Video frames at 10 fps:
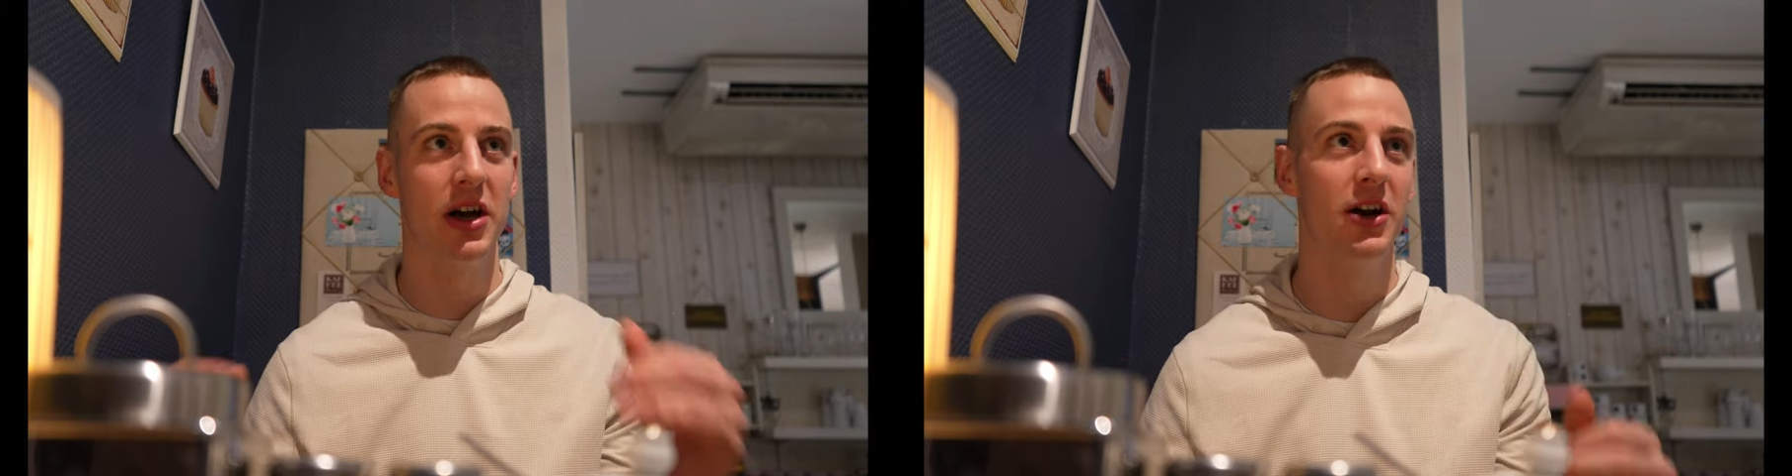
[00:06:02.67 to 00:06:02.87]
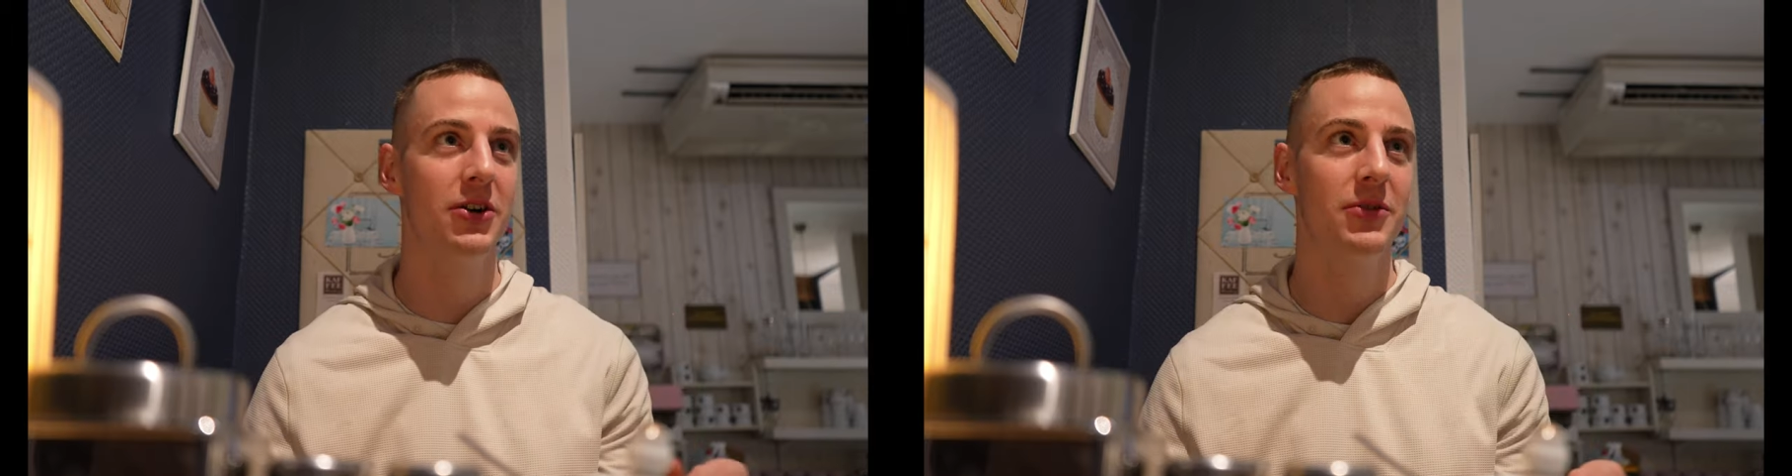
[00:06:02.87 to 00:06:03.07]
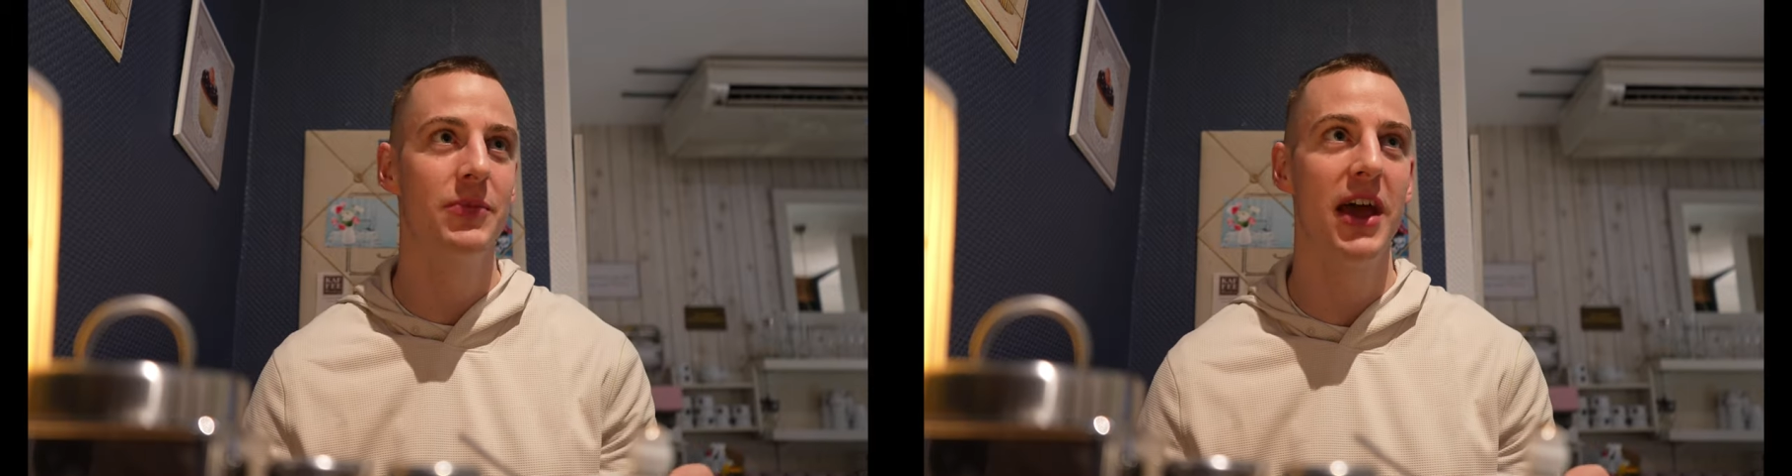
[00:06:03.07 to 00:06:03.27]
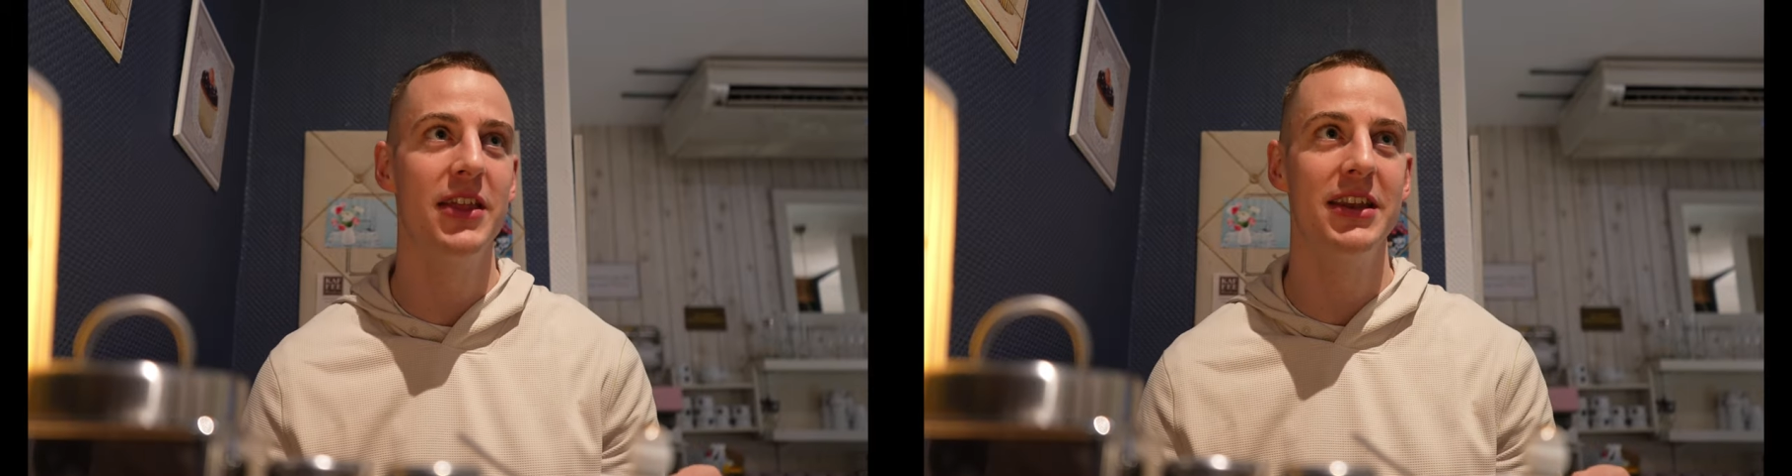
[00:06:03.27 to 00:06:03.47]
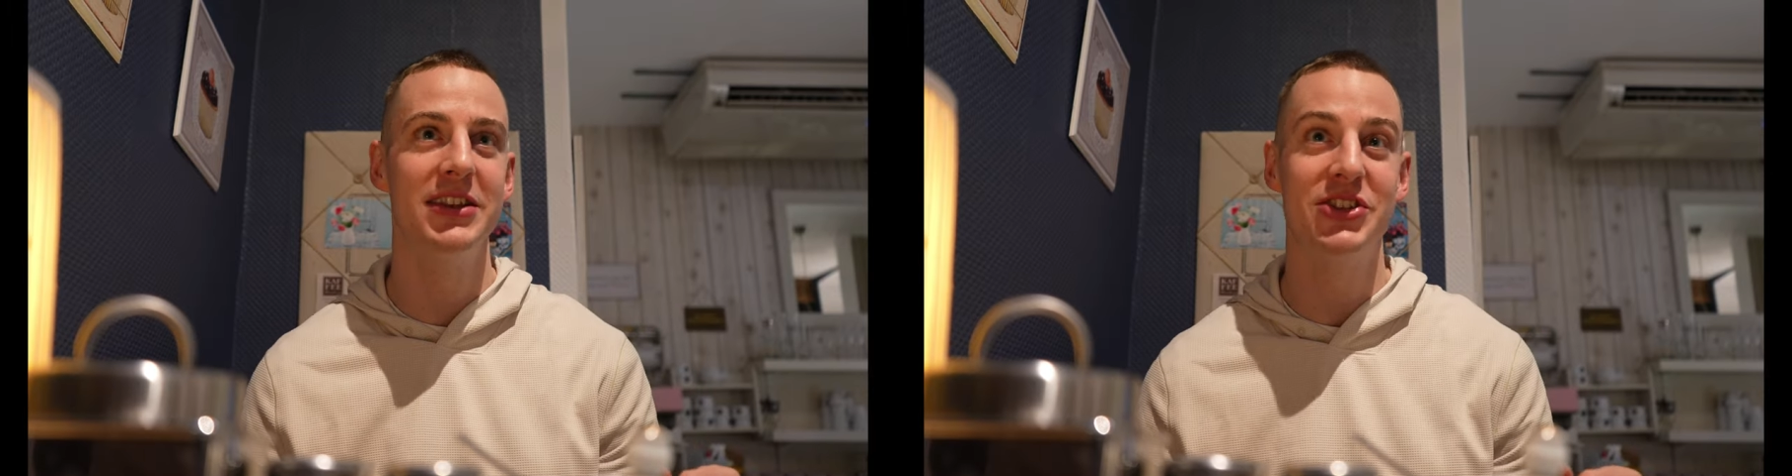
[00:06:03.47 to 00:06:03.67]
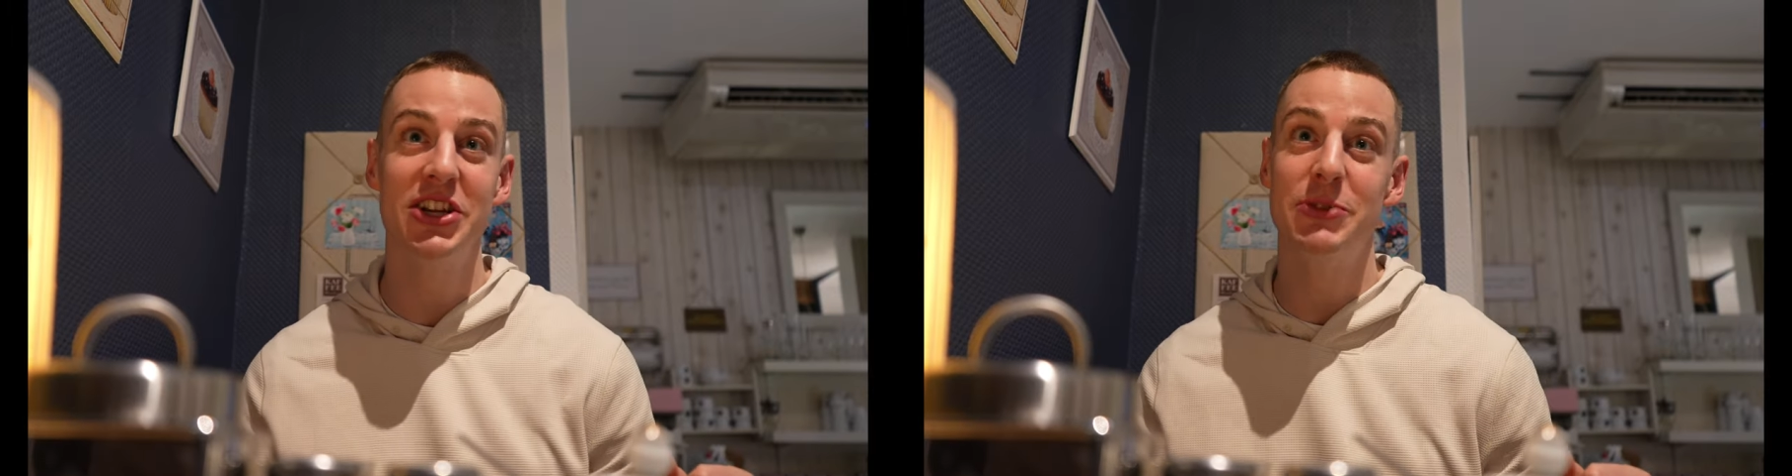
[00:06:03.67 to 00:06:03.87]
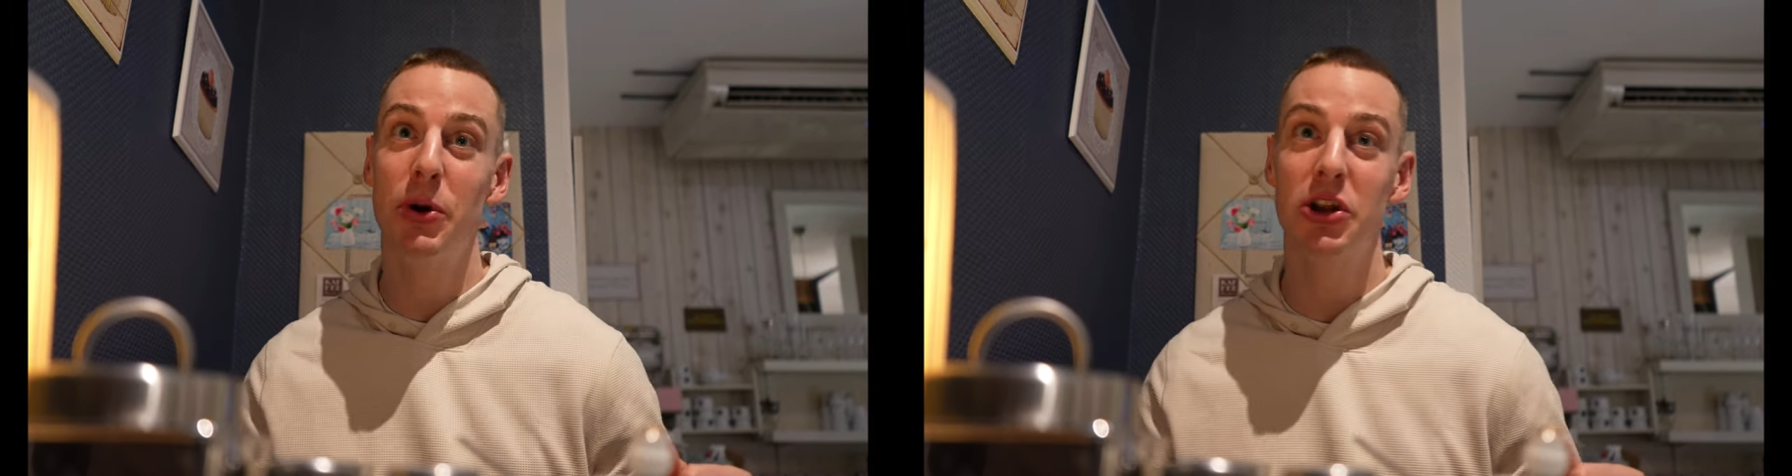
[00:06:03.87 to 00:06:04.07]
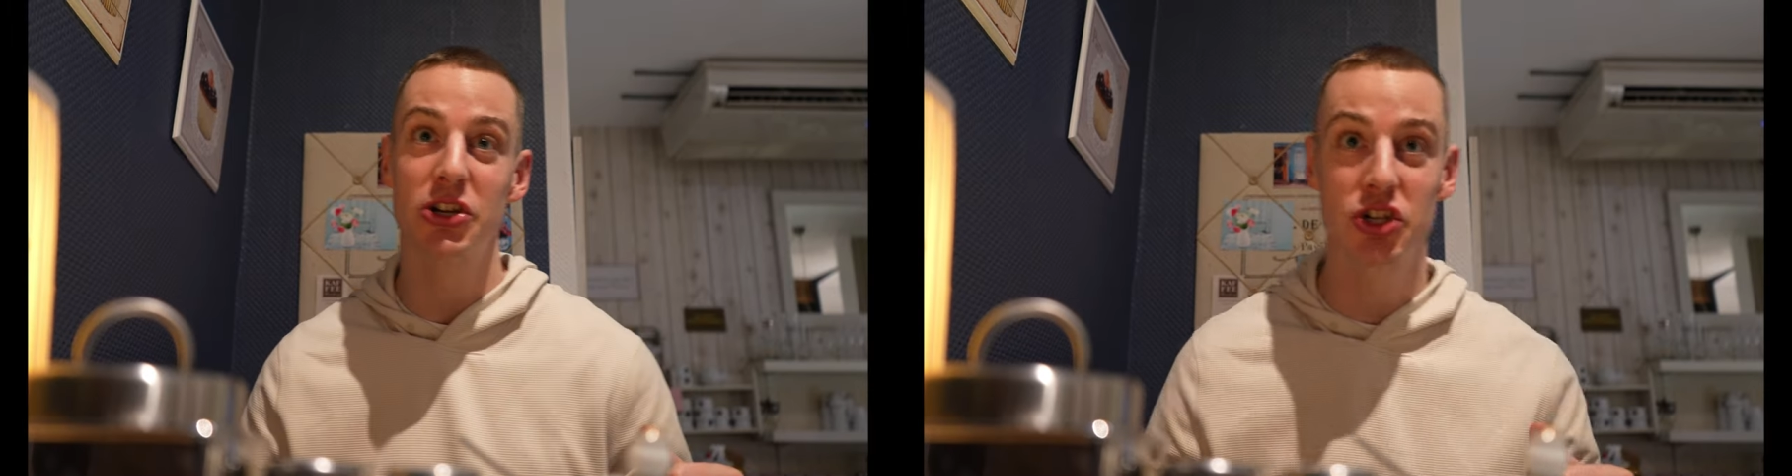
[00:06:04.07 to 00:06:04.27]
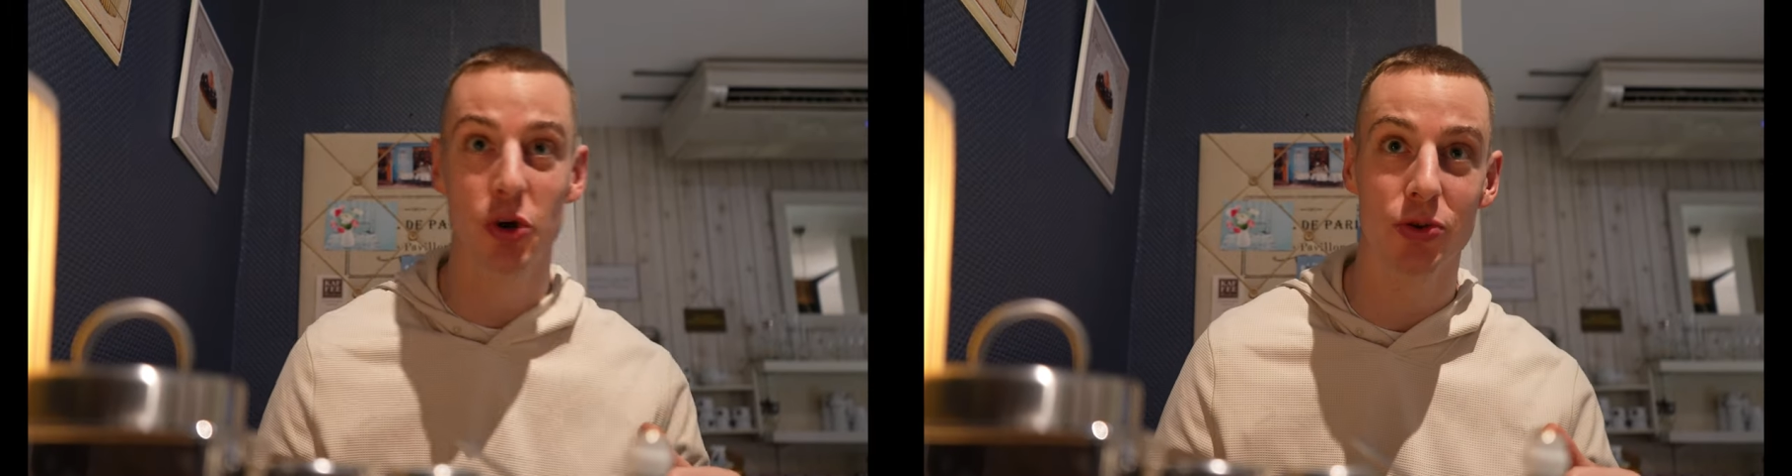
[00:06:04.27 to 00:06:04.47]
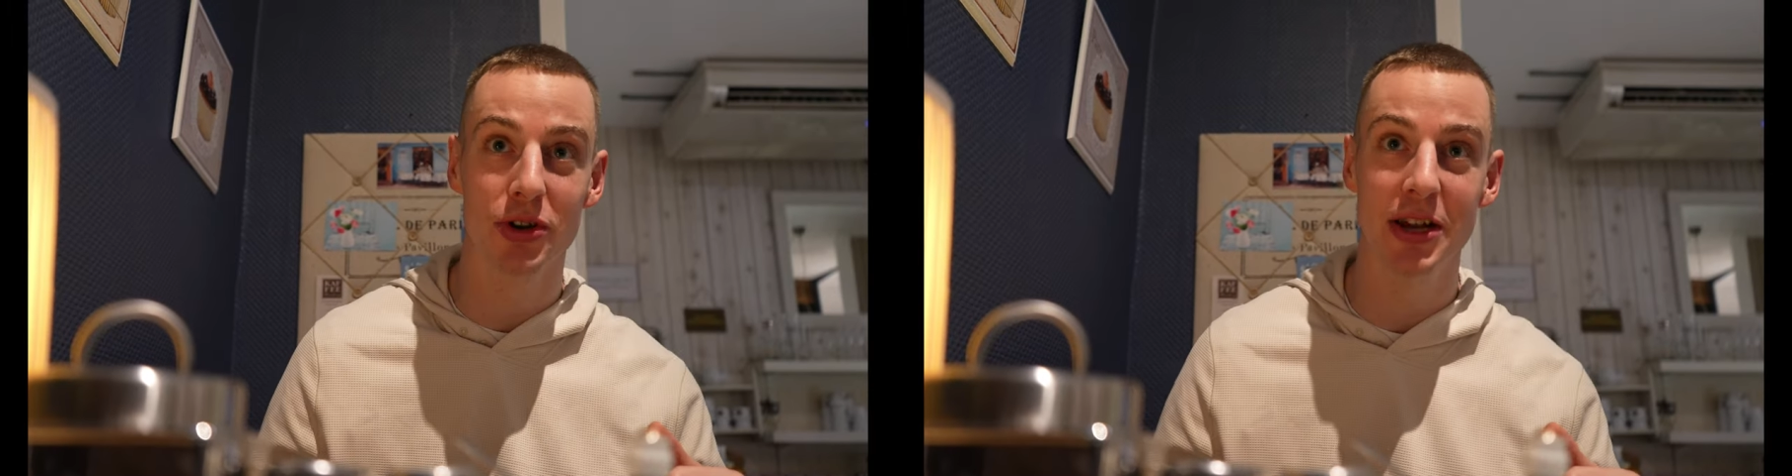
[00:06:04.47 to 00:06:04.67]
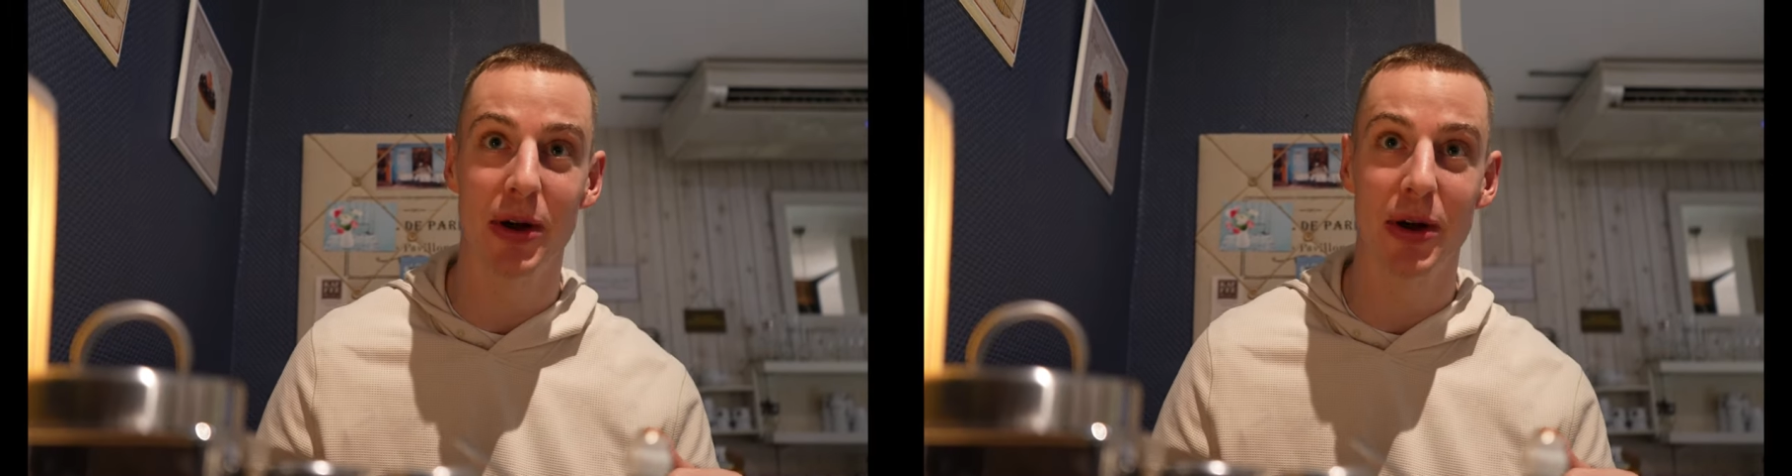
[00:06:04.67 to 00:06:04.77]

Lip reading: low. And then she put a shoulder in